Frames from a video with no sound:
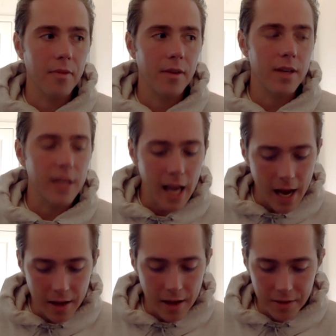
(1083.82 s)

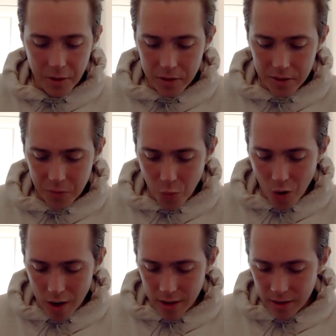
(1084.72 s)
Yeah, there was
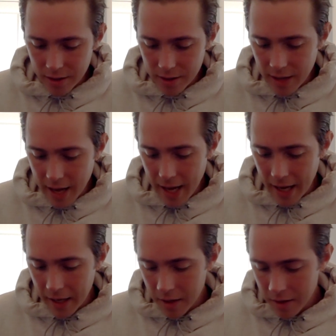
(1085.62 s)
one
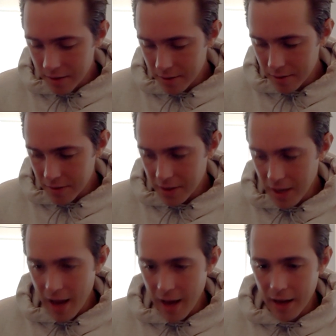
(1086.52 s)
day
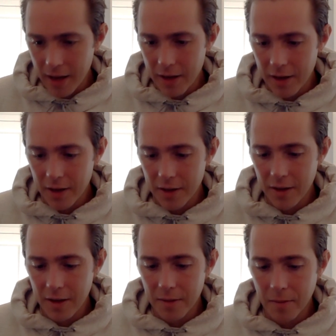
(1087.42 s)
that
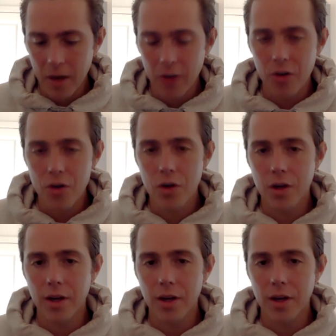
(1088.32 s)
my girl